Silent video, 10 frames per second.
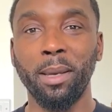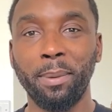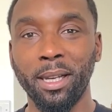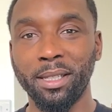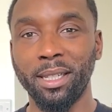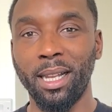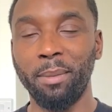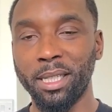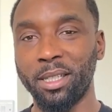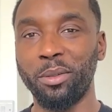person like
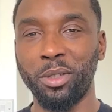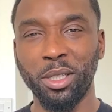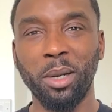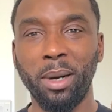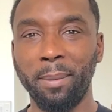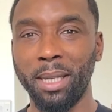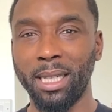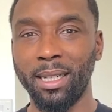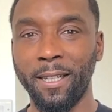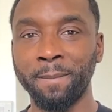myself, you know what I mean,
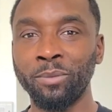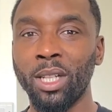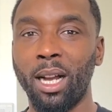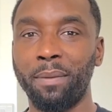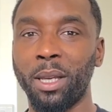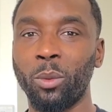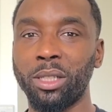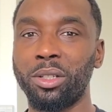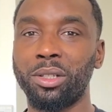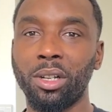innit? I think once
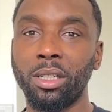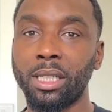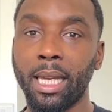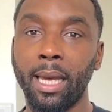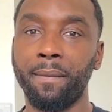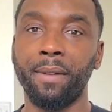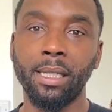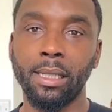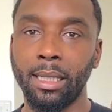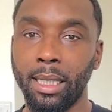you start to get
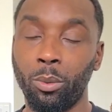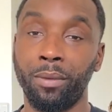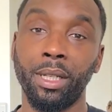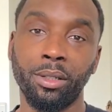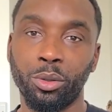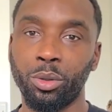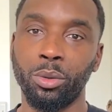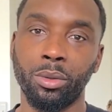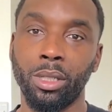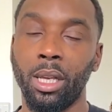invested within the
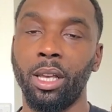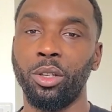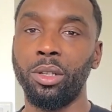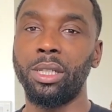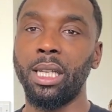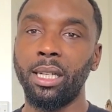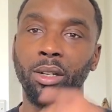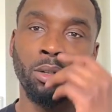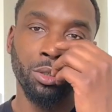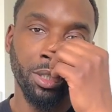tools, you see the
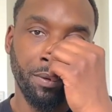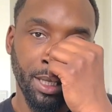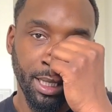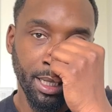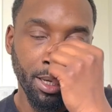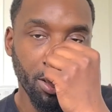longevity